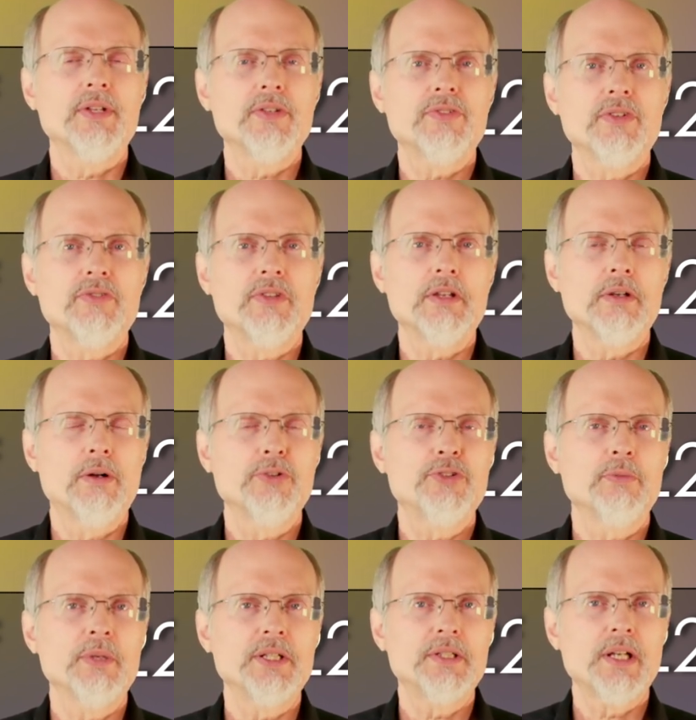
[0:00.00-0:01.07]
This is the
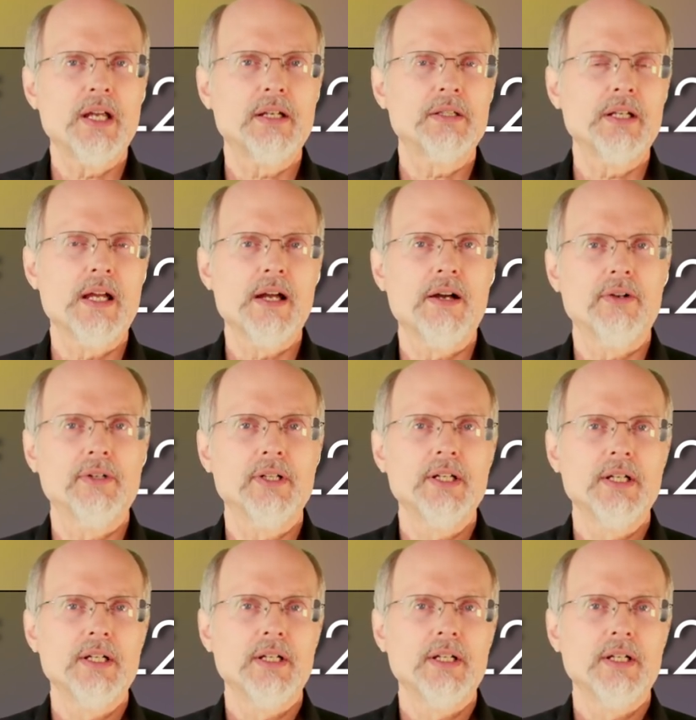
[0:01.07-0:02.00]
ultimate takedown.